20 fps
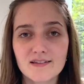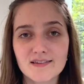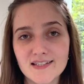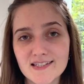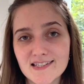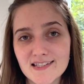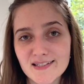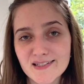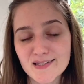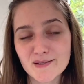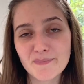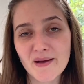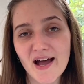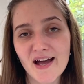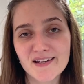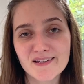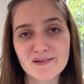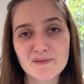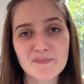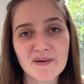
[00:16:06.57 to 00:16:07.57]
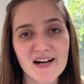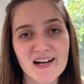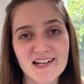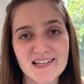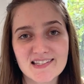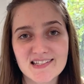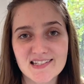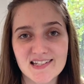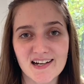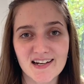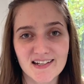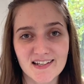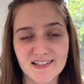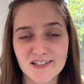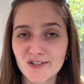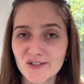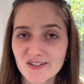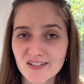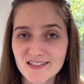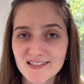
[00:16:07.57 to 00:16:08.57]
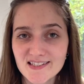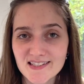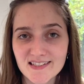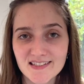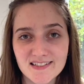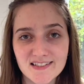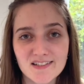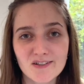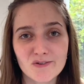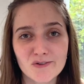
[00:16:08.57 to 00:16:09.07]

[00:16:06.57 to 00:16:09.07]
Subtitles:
This is a pattern by Stine Jørgensen,